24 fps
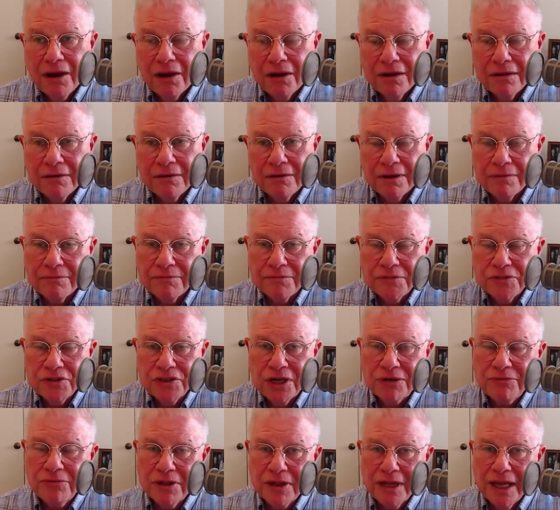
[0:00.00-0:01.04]
Uh,
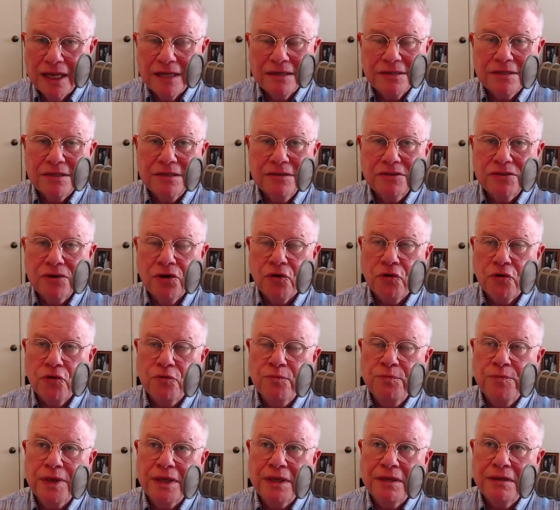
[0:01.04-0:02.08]
General Exon told
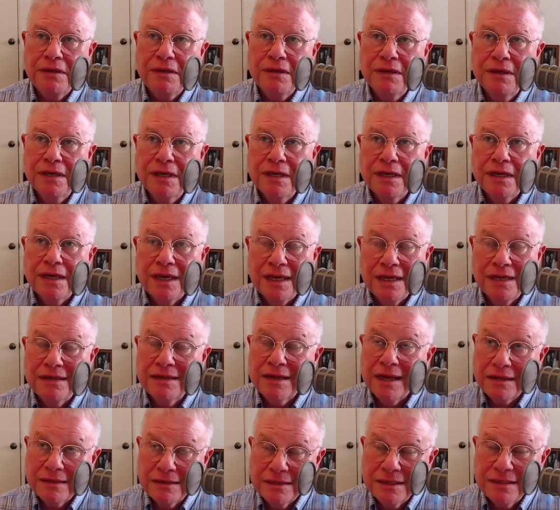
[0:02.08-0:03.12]
me in
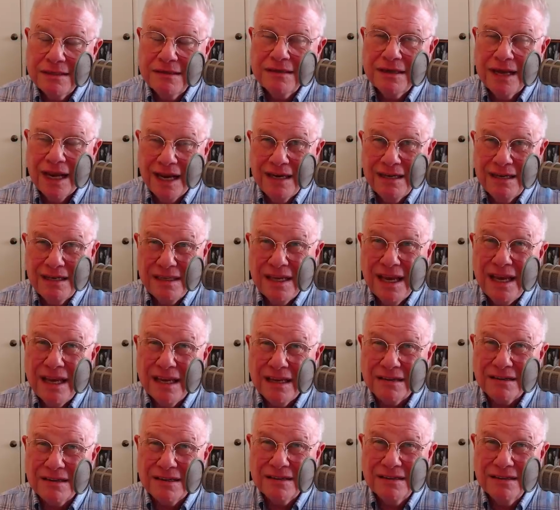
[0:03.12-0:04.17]
nineteen
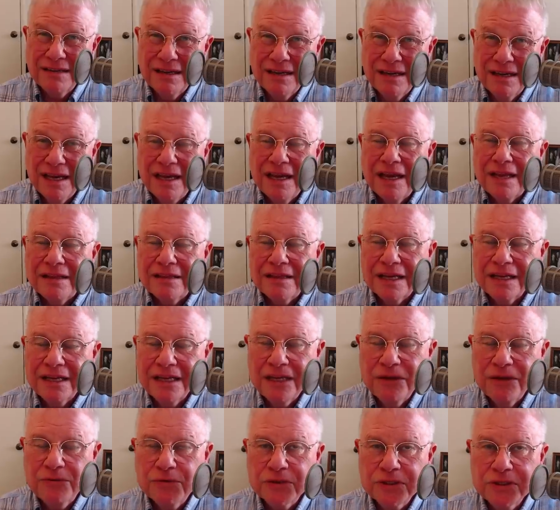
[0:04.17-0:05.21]
eighty-eight that
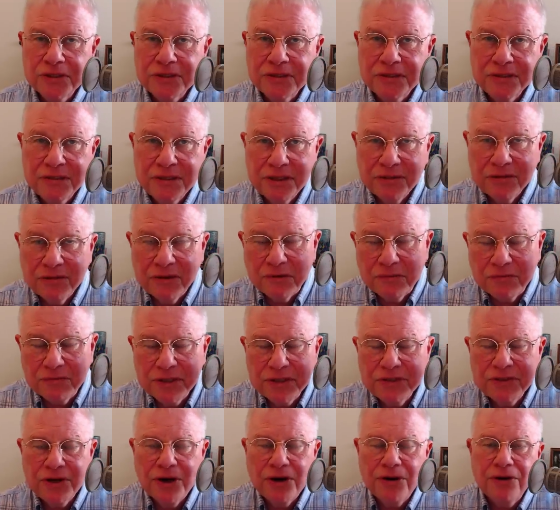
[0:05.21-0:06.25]
he was still
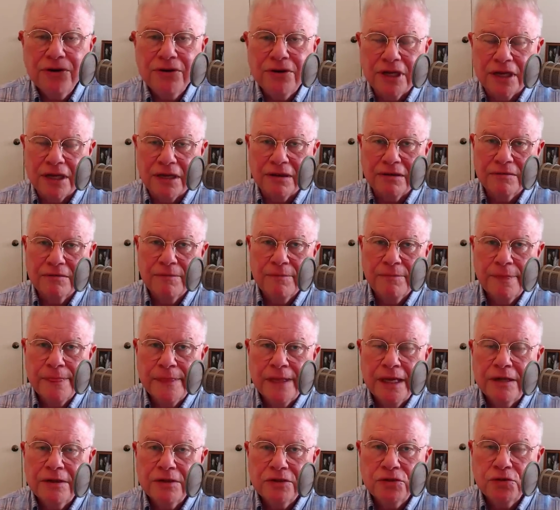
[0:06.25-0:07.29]
returning
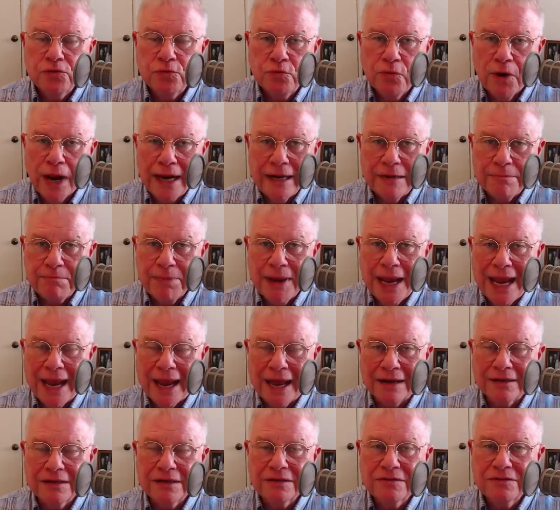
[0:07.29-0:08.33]
to Wright
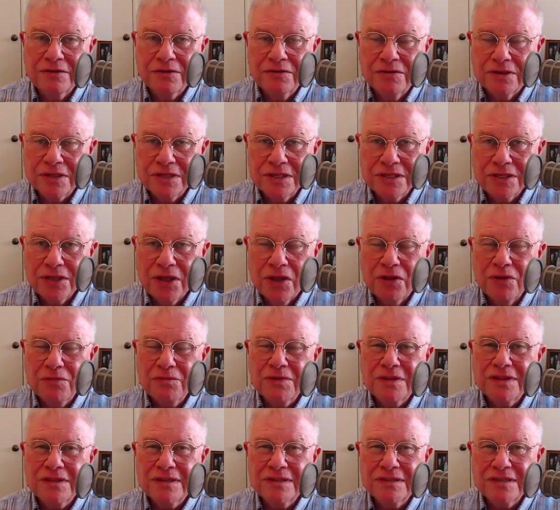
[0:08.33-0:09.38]
Pat to consult
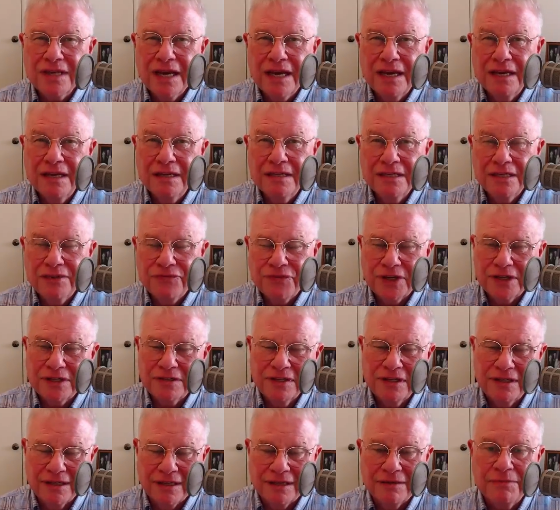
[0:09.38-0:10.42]
with the scientific
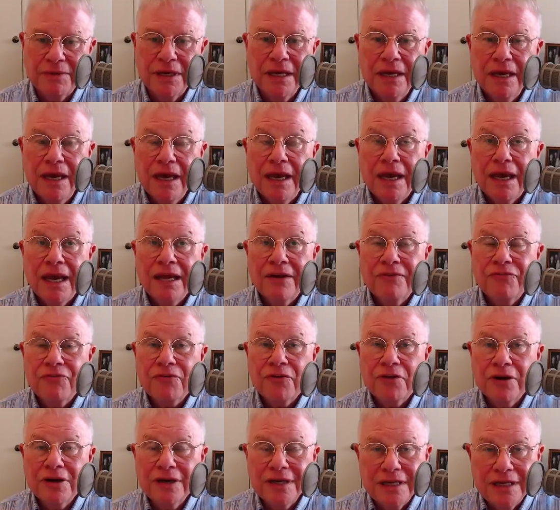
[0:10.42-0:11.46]
team, and
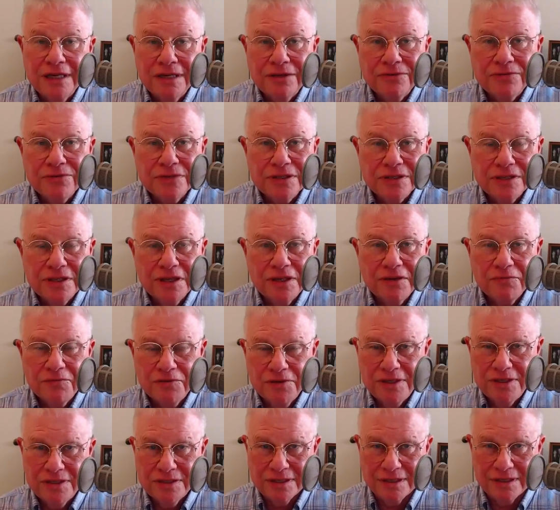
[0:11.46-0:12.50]
for an interesting
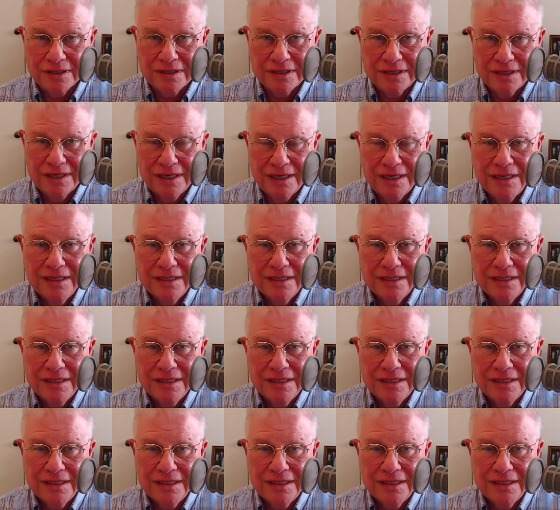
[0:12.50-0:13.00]
reason. He